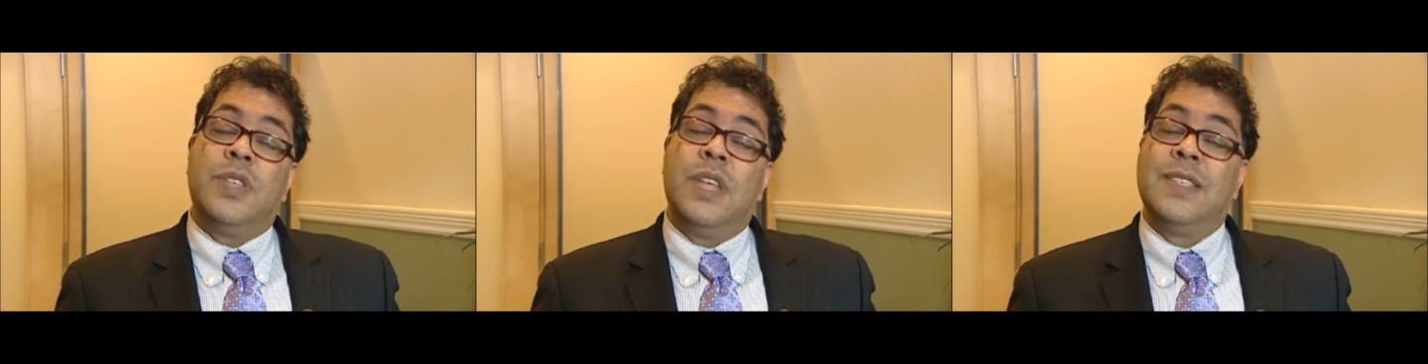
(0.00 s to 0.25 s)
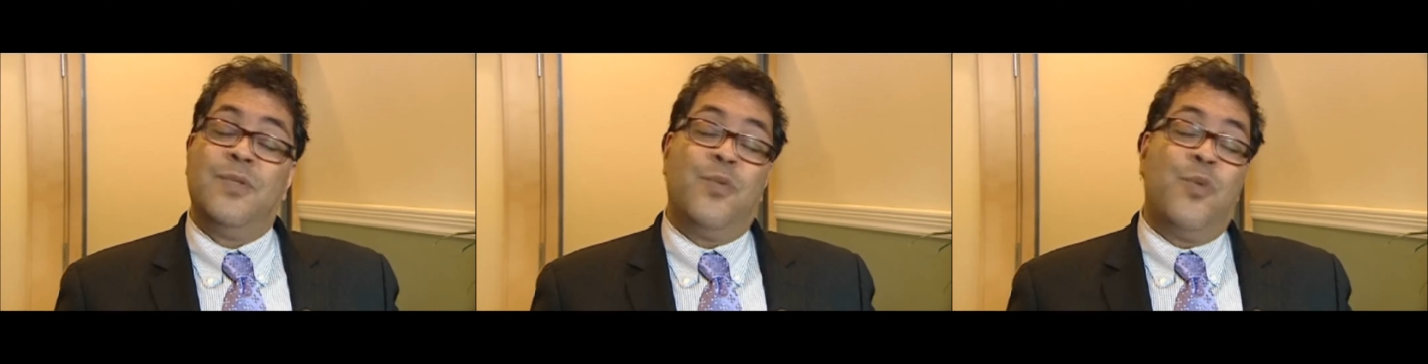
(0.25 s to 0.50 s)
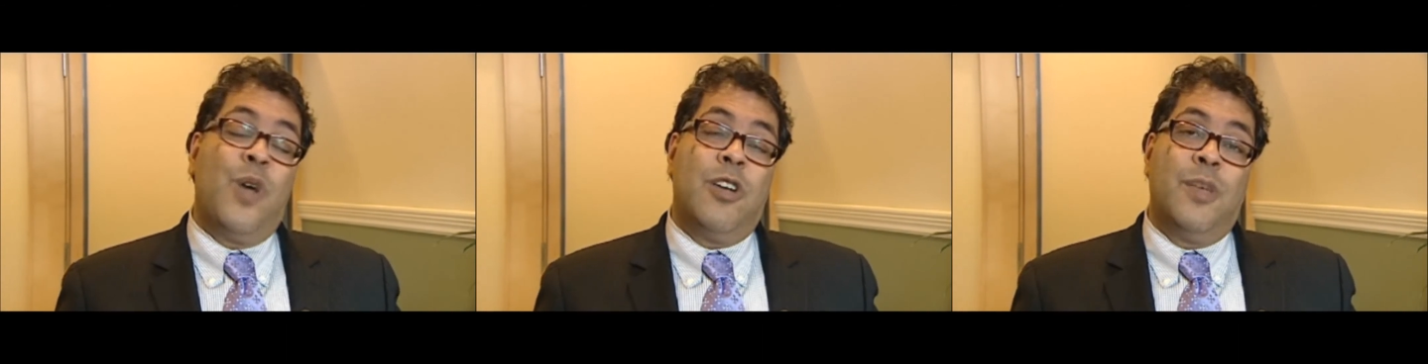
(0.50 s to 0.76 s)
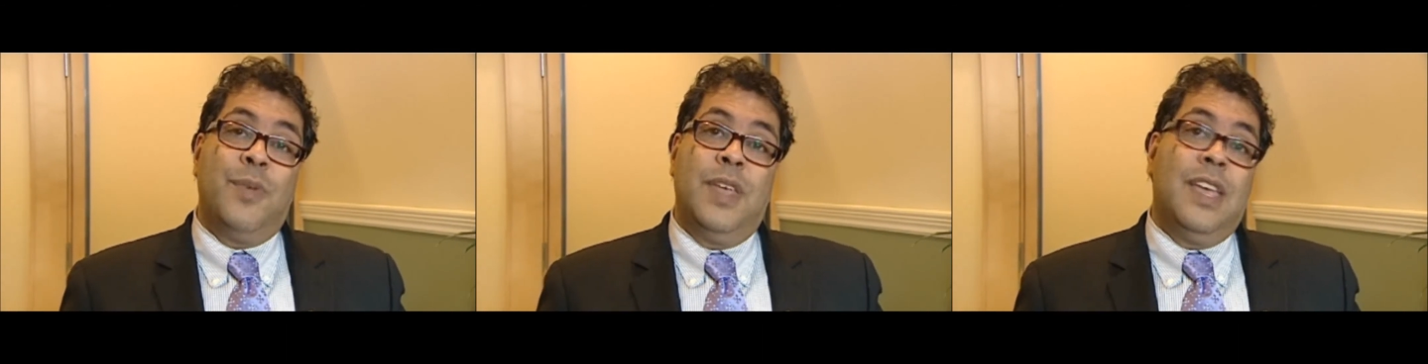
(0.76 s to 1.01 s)
sense of
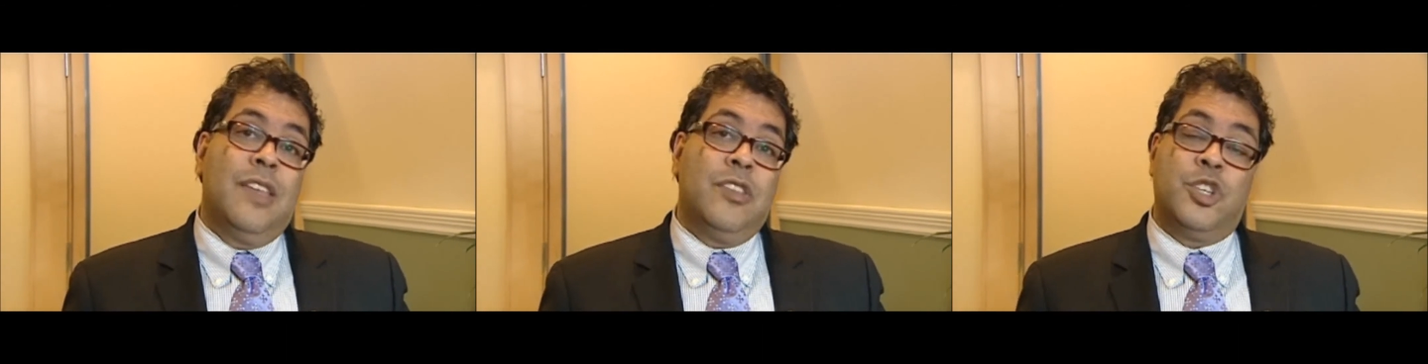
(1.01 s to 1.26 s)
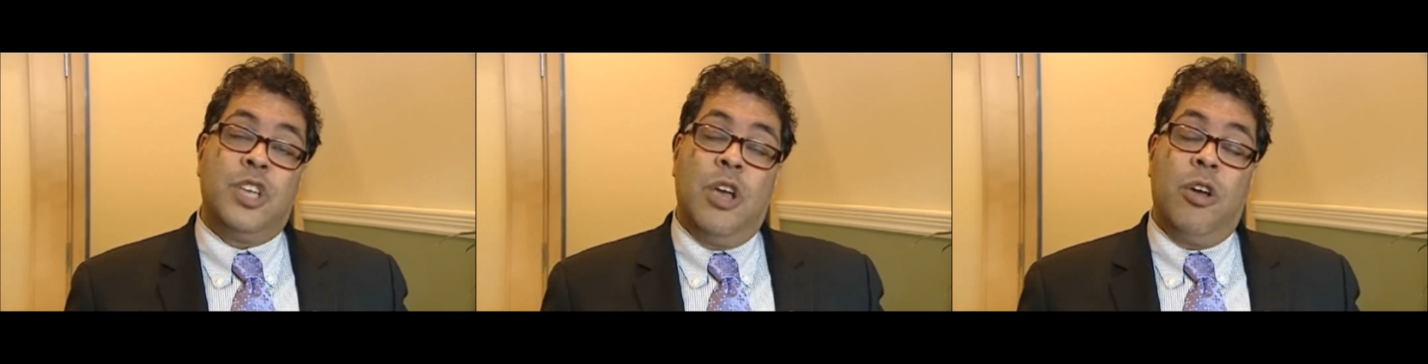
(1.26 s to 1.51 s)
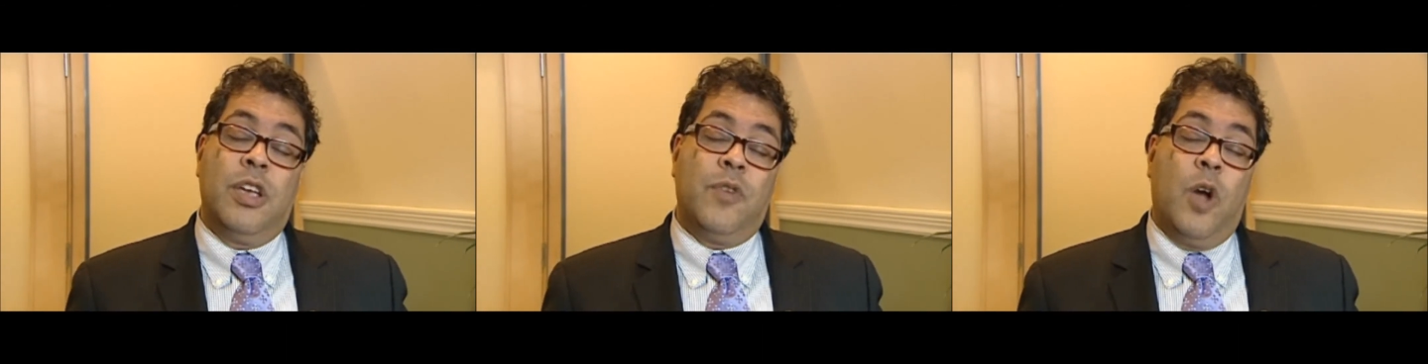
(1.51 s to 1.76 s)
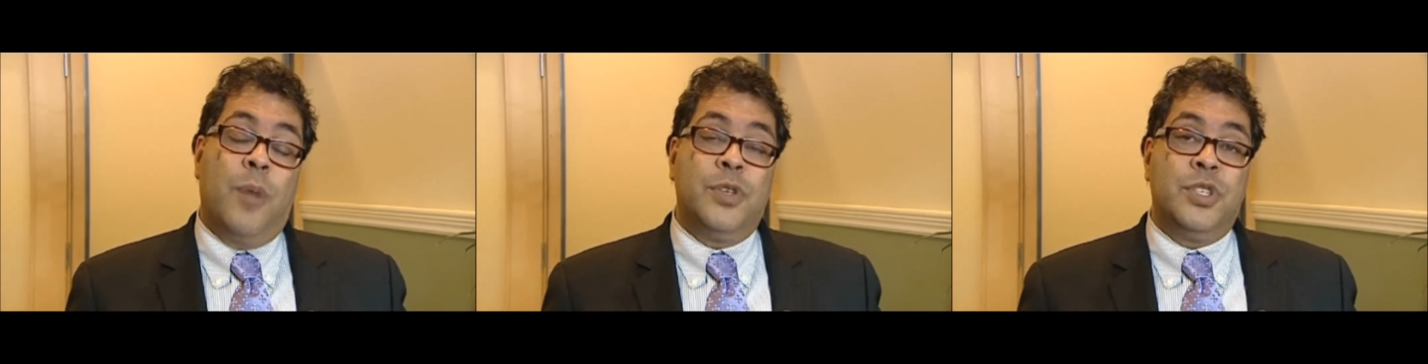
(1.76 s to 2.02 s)
welcoming and the sharing
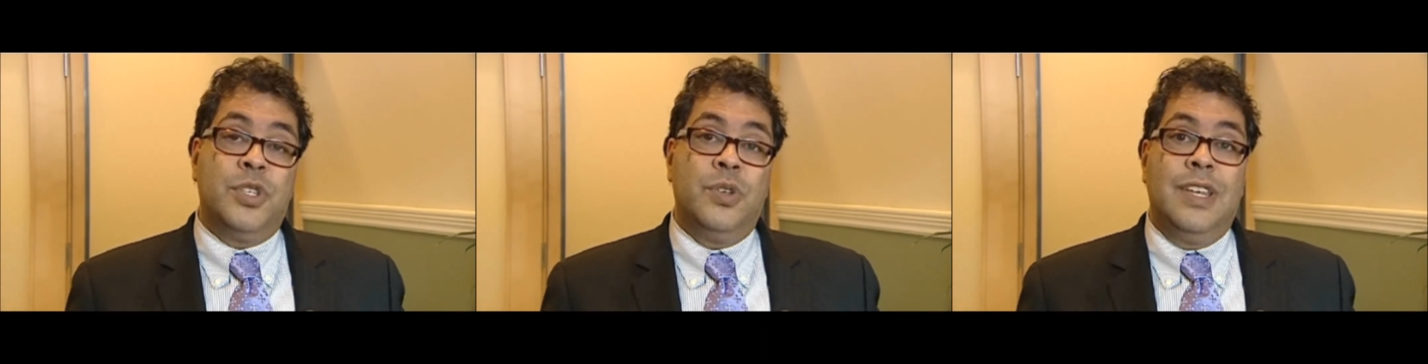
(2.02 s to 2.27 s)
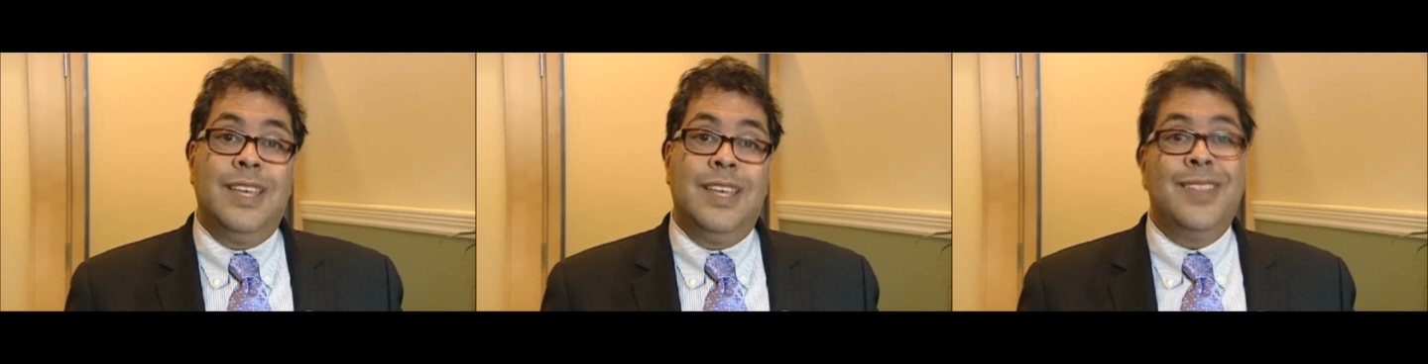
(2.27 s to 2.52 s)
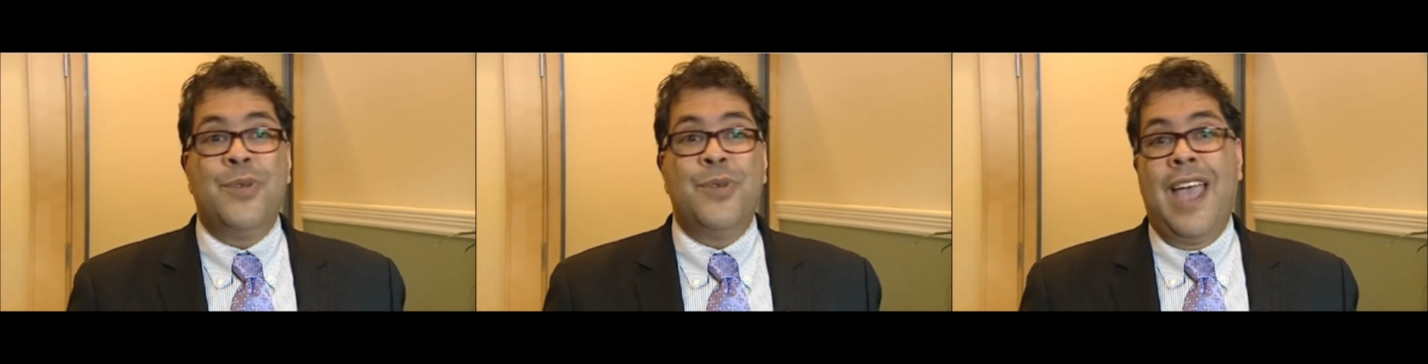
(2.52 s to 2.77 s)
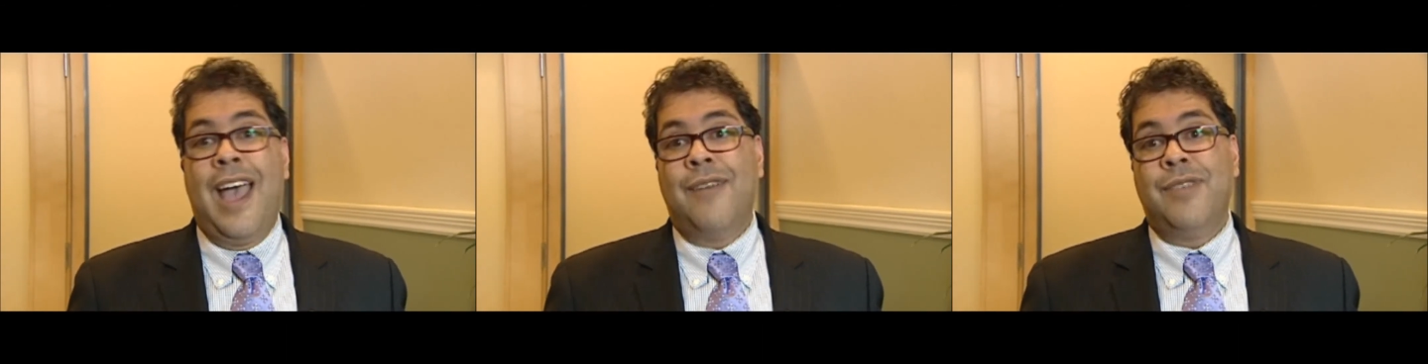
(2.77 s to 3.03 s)
of opportunity that
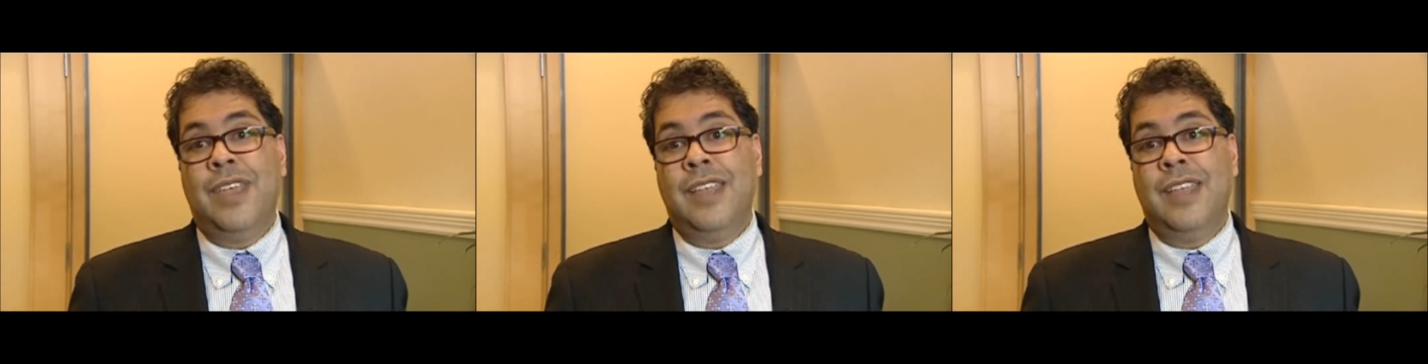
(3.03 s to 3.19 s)
we have